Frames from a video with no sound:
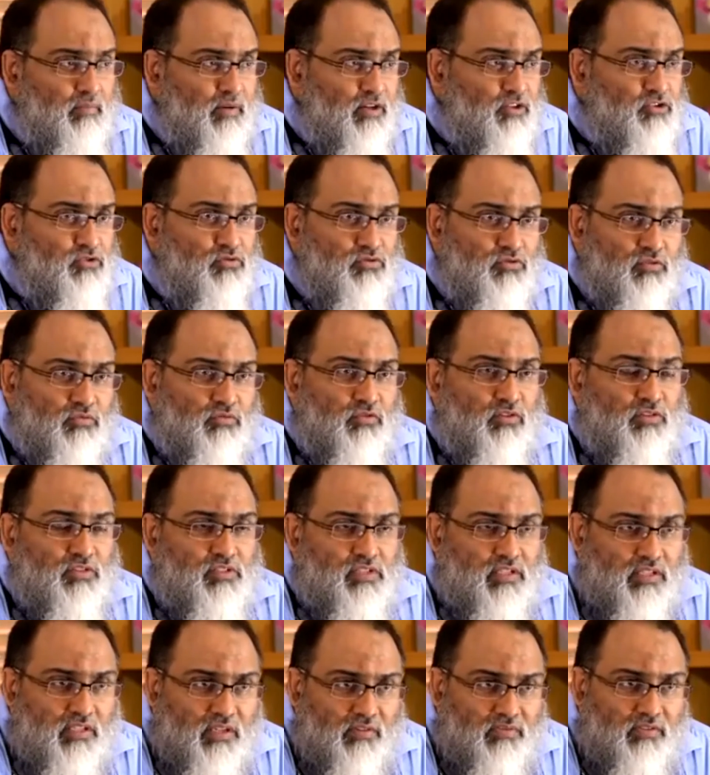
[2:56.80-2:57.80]
Patients who've
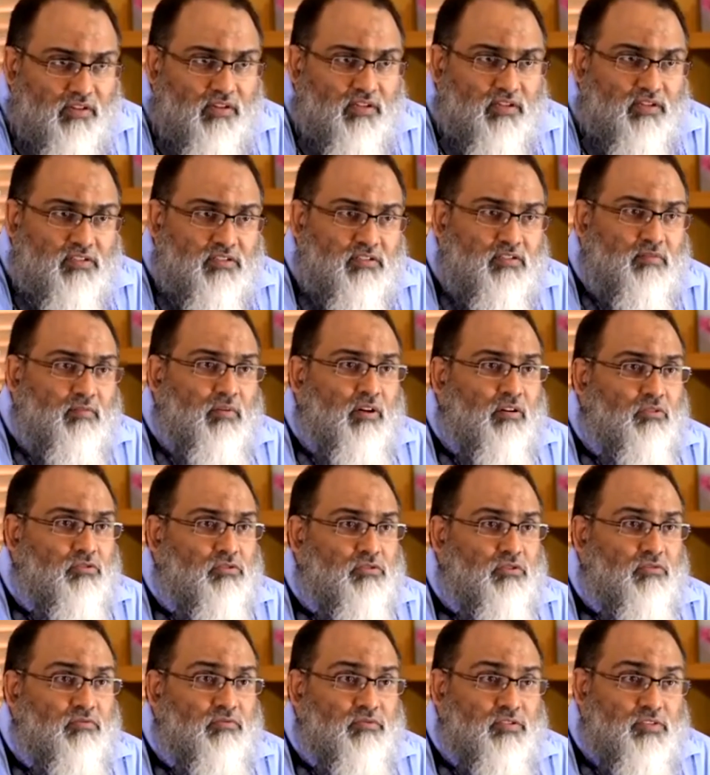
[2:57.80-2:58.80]
got significant
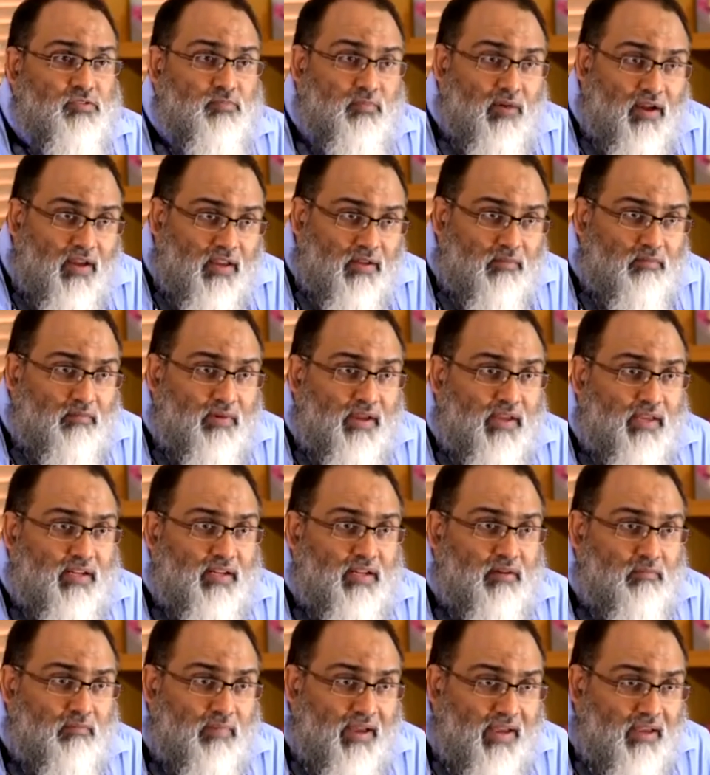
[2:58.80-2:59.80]
amounts of spine
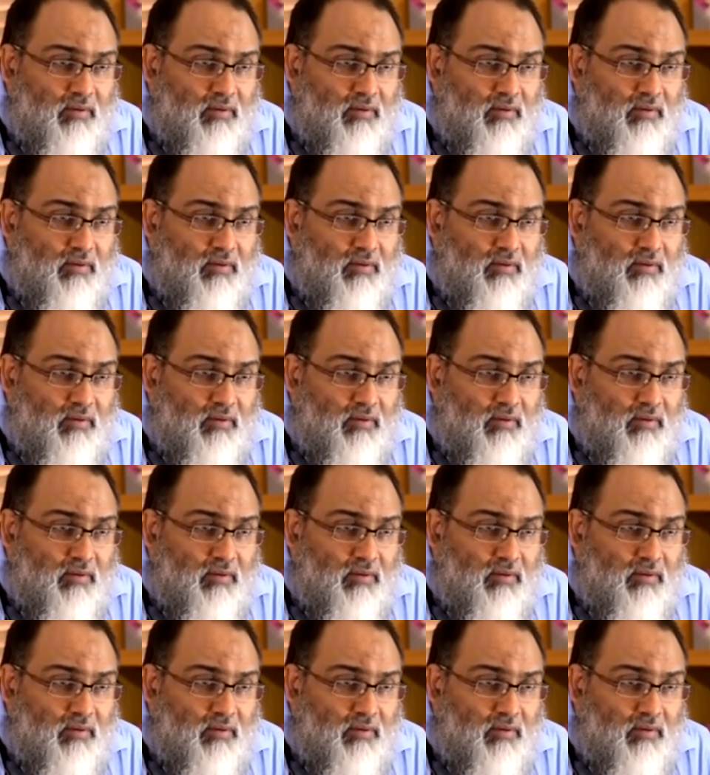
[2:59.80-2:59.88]
pain and